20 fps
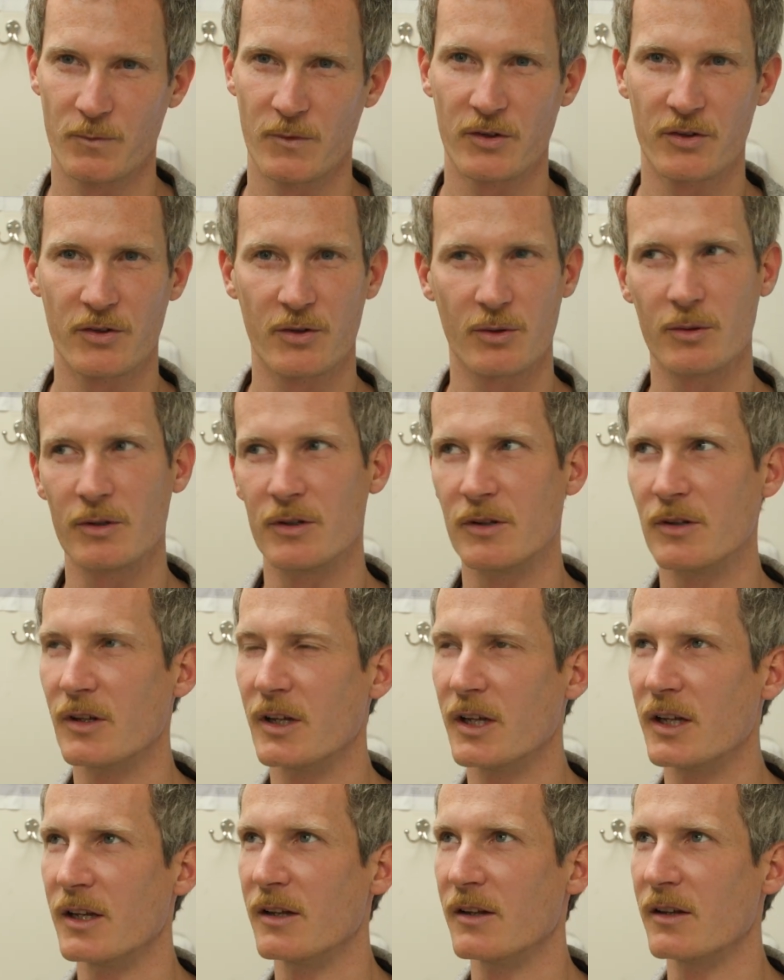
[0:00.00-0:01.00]
So
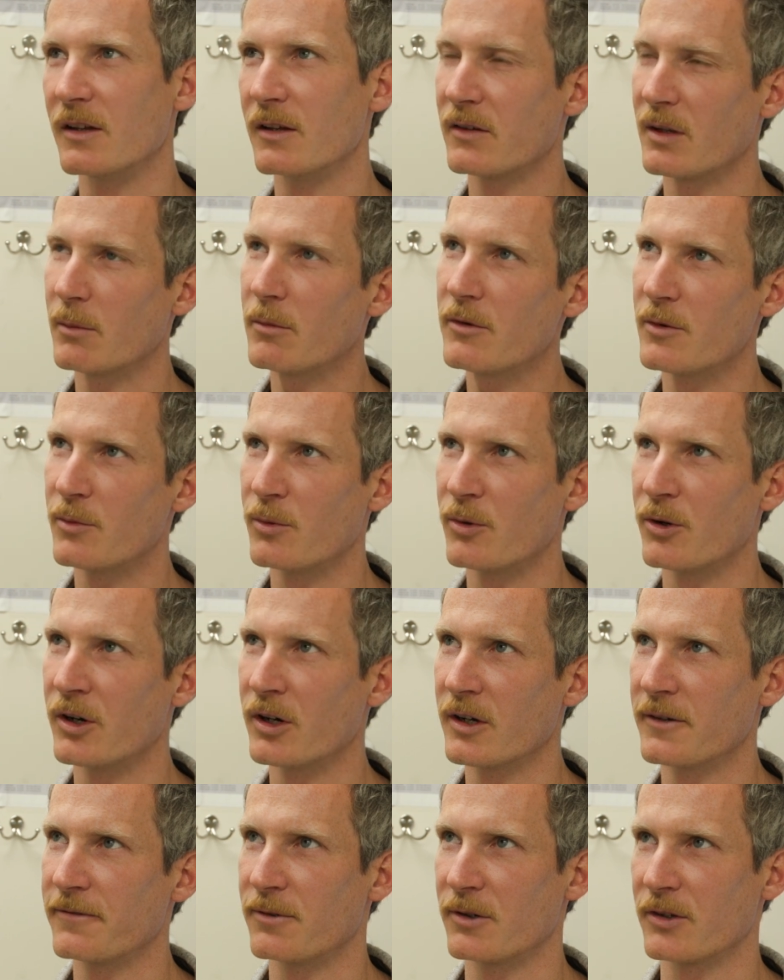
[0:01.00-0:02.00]
in some of the
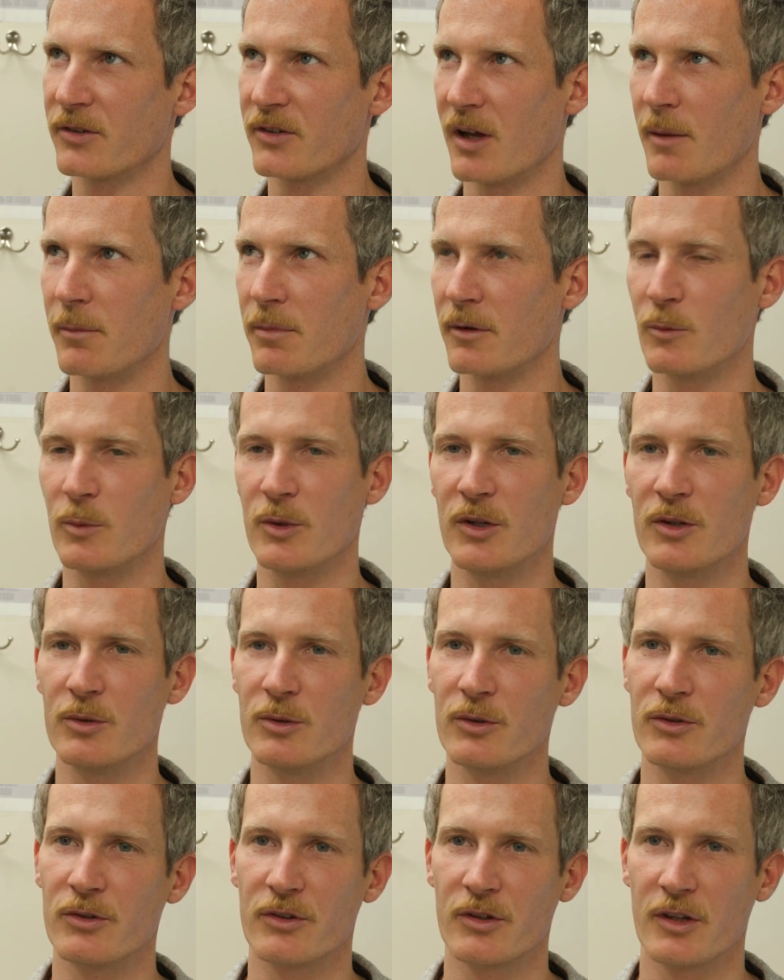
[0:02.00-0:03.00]
work, for example, we
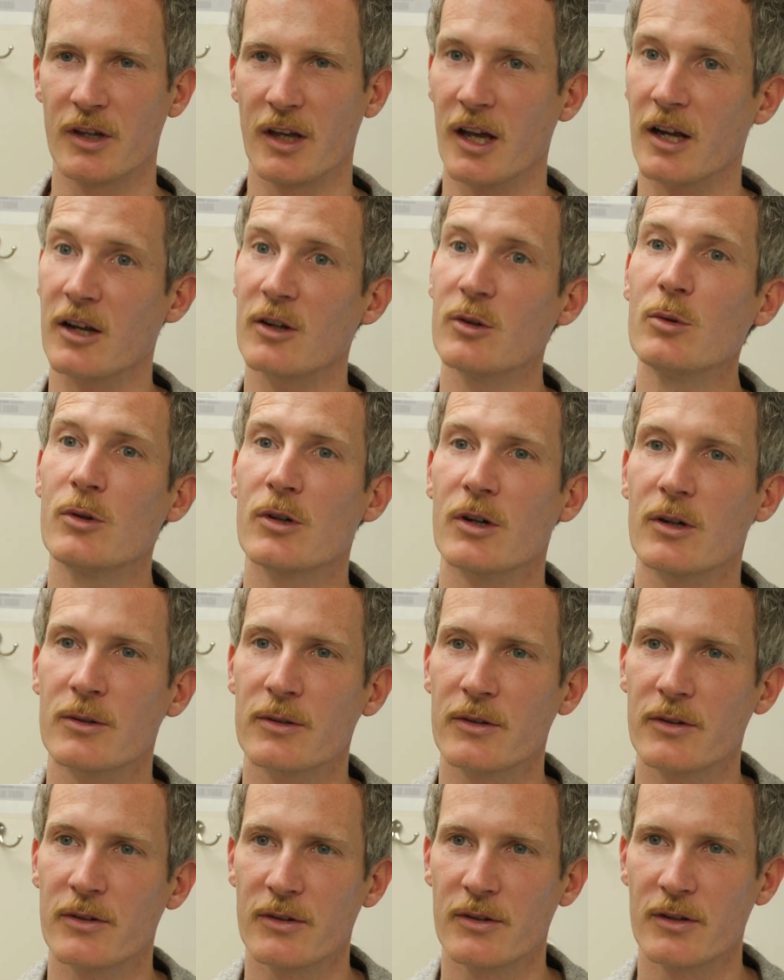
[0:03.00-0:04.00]
used a
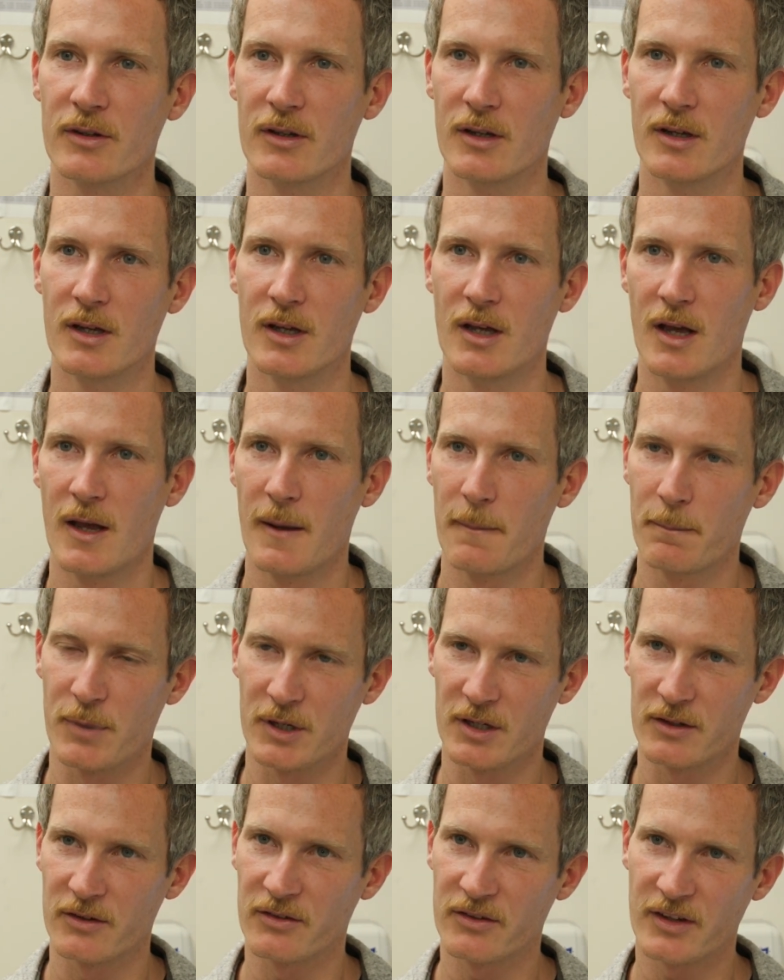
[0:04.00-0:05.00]
glucose,
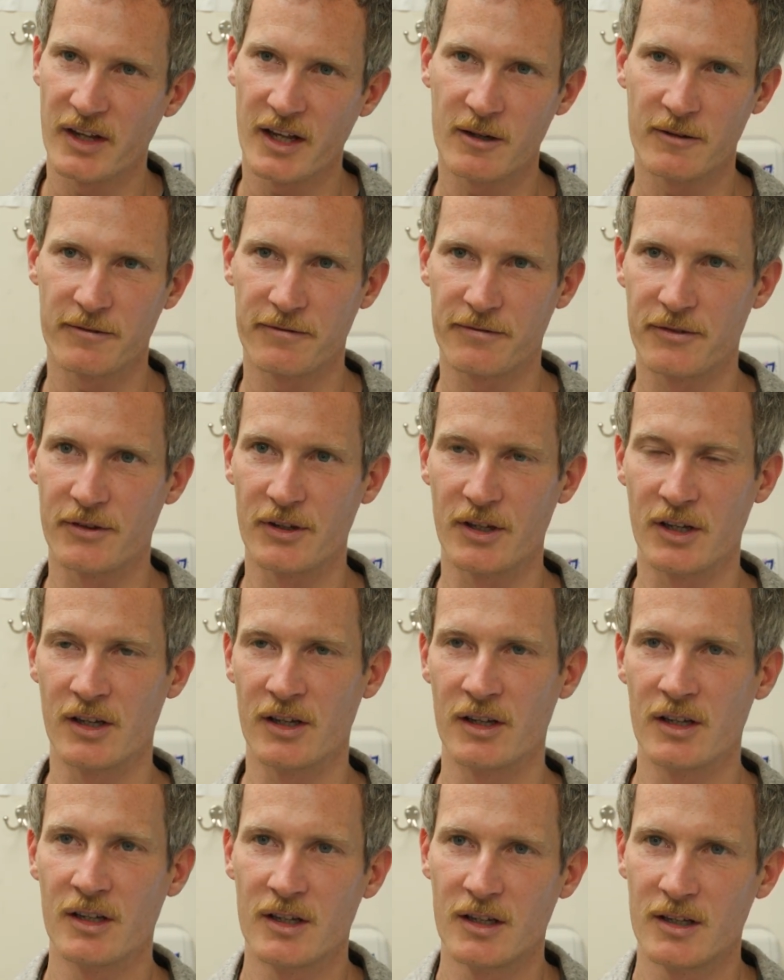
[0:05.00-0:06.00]
but instead of
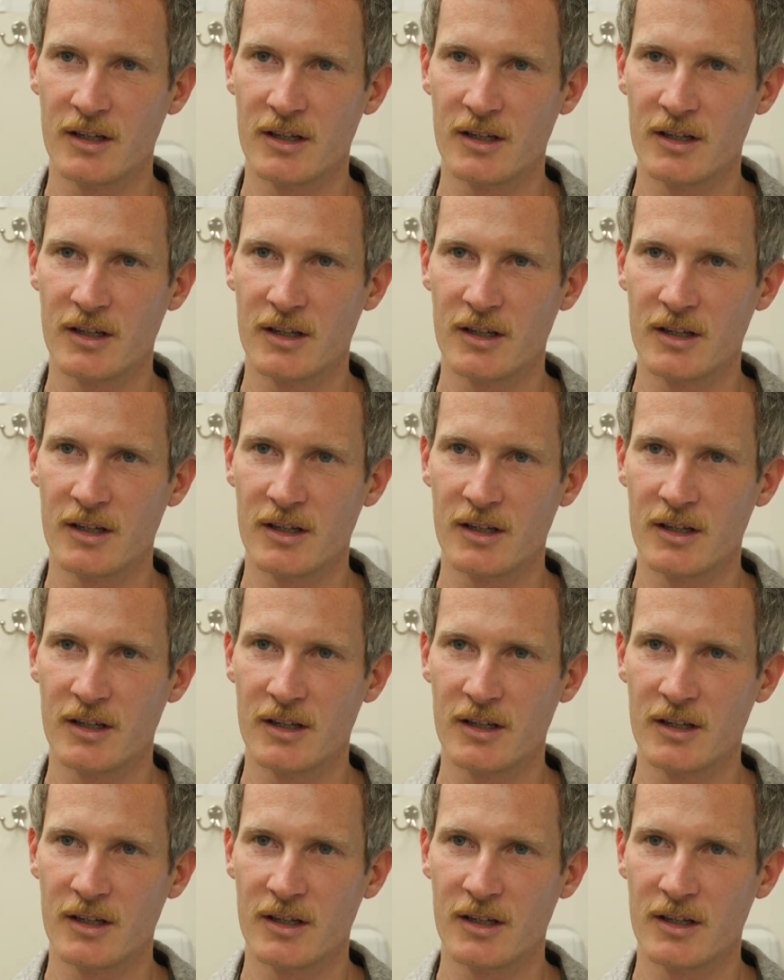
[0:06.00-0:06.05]
the